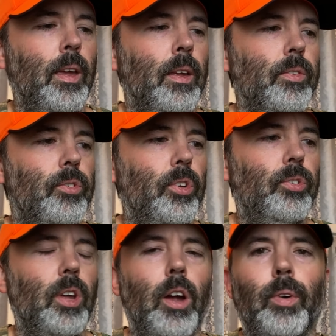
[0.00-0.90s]

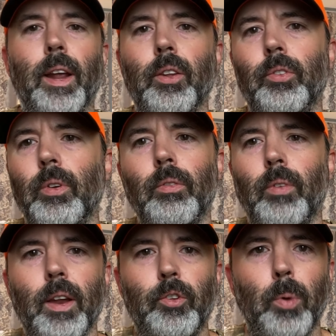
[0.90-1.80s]
Just rain is
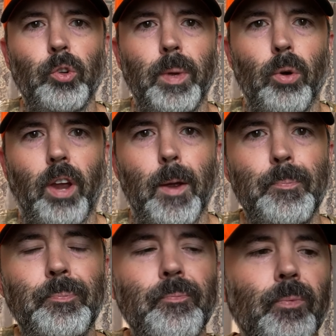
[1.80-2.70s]
supposed to be okay.
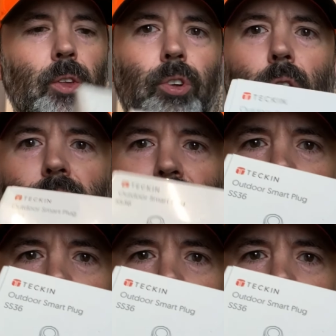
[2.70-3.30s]
So let's get this